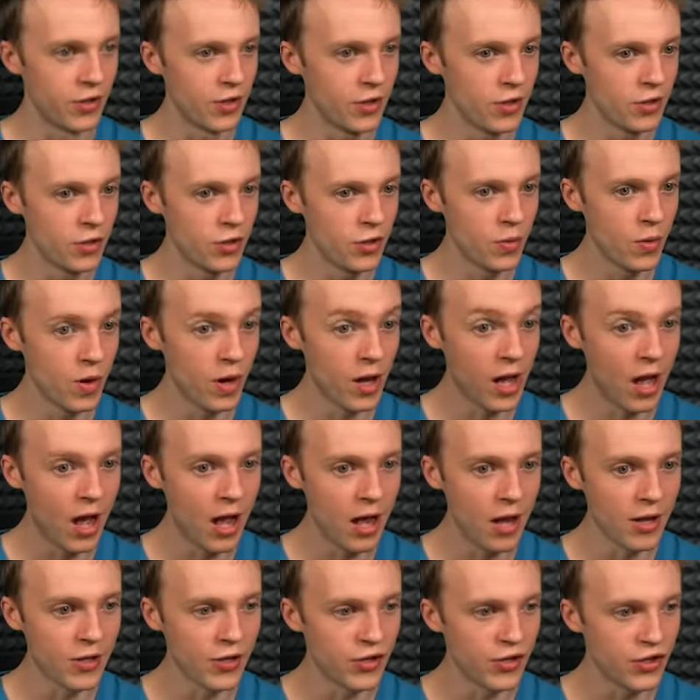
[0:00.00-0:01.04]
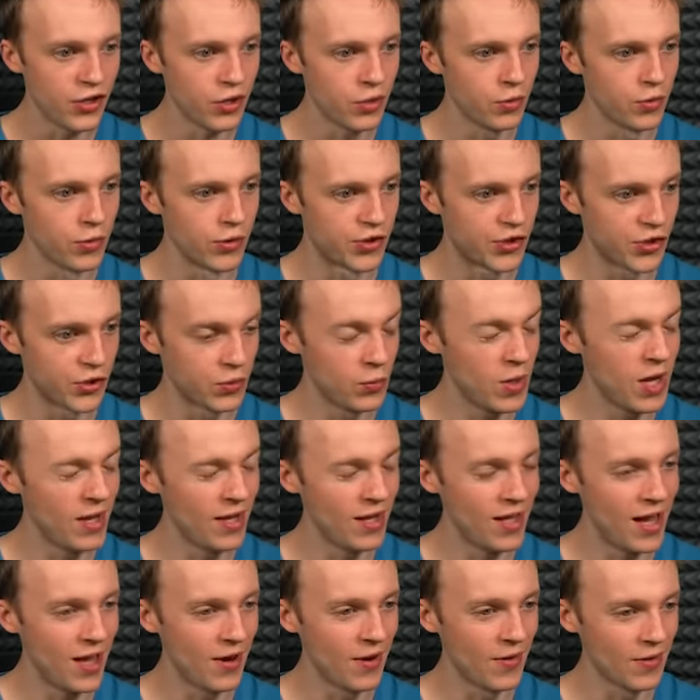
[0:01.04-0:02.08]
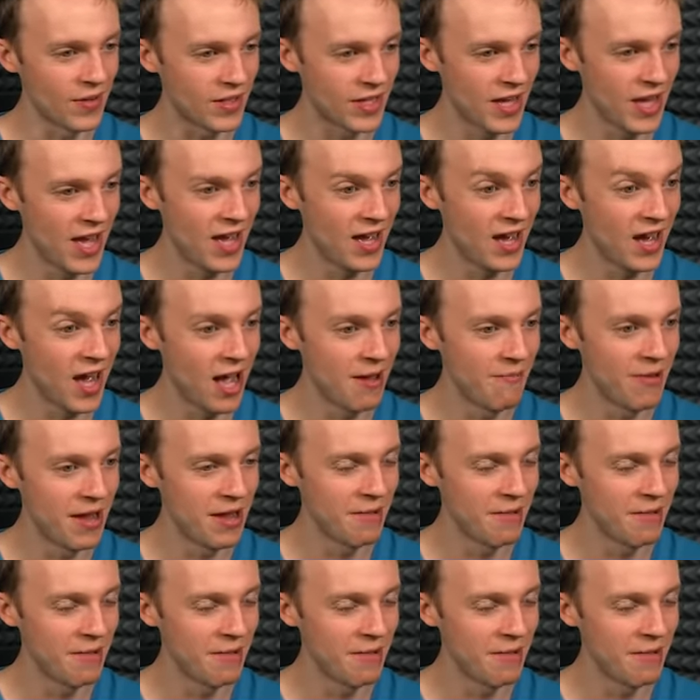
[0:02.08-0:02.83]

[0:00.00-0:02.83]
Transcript: you are huge. Well, I don't care. I